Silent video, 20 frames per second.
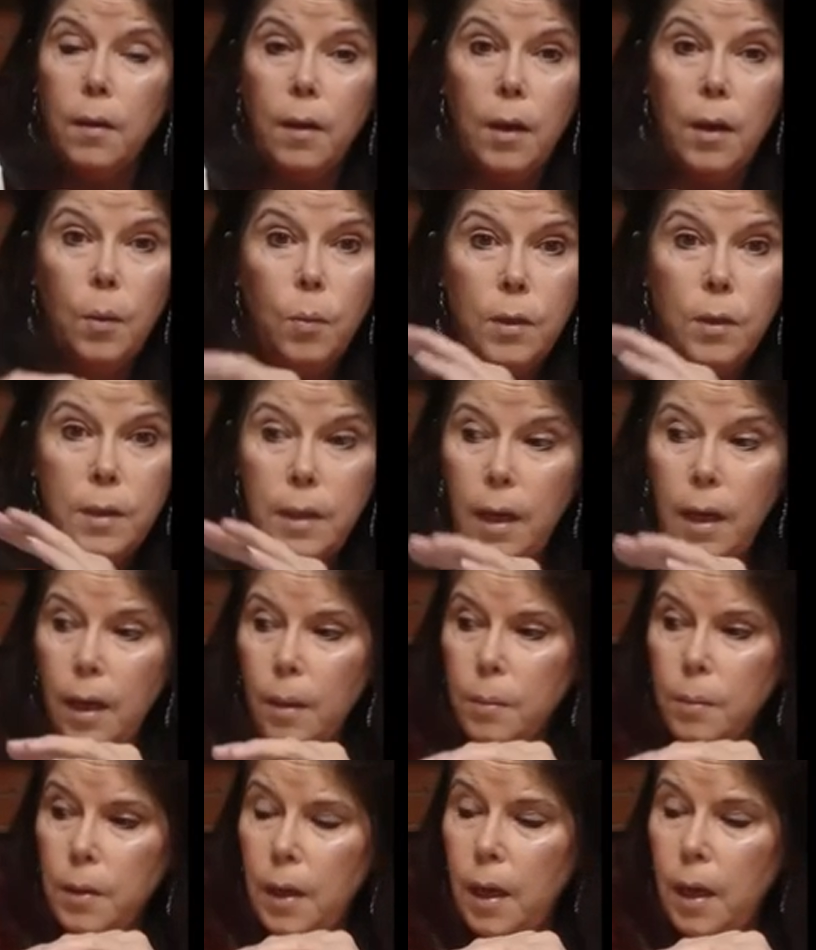It was
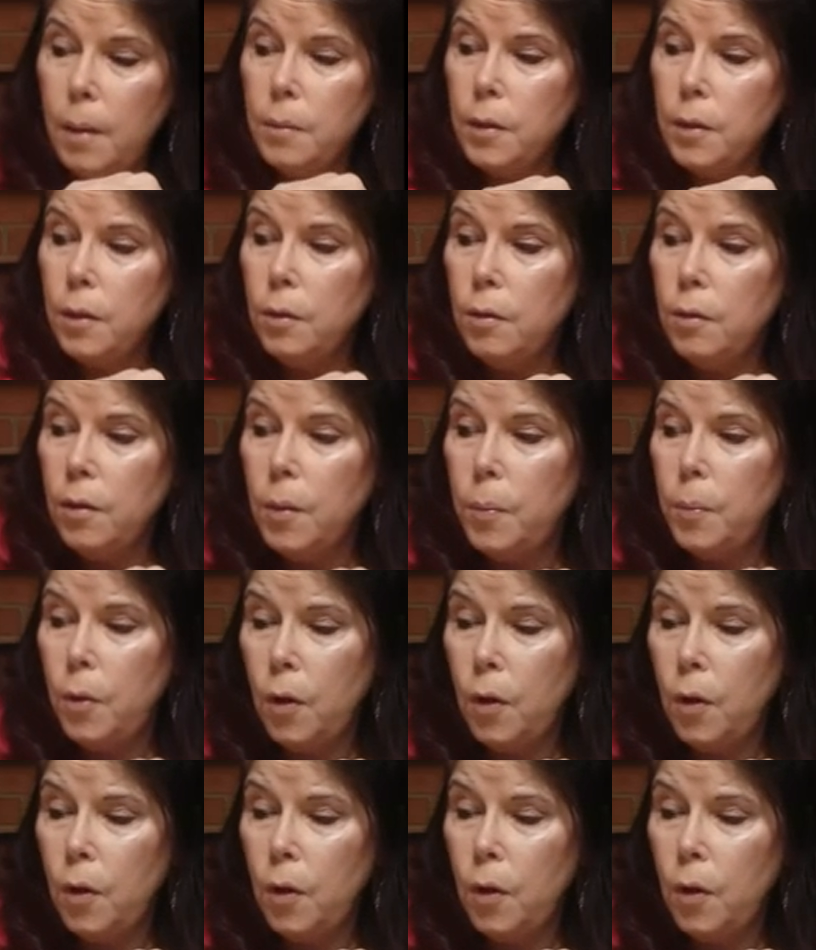absolutely